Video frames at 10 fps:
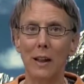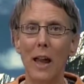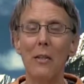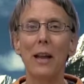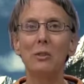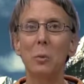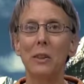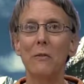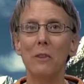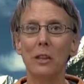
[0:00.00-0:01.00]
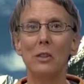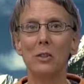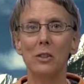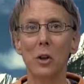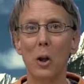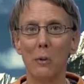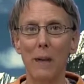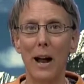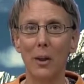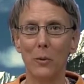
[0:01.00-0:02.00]
And that's what the village is all
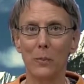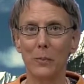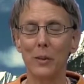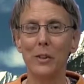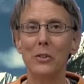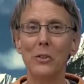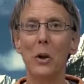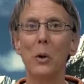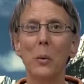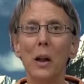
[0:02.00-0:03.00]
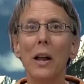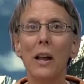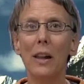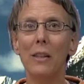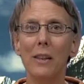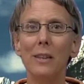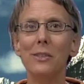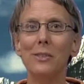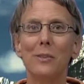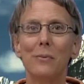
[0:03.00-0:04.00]
about. So
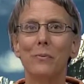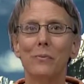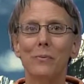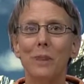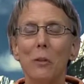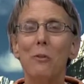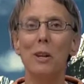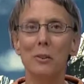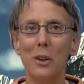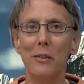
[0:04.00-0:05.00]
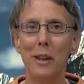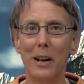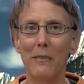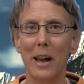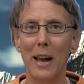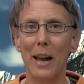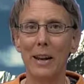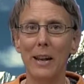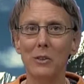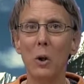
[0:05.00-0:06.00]
this vision that I've had
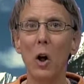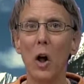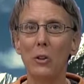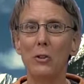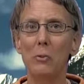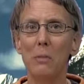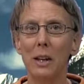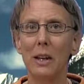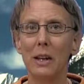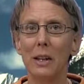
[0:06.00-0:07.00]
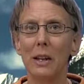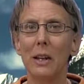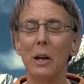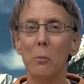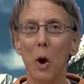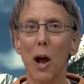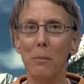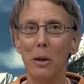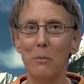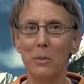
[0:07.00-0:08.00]
has caused many
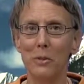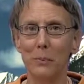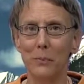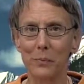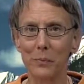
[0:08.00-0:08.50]
problems.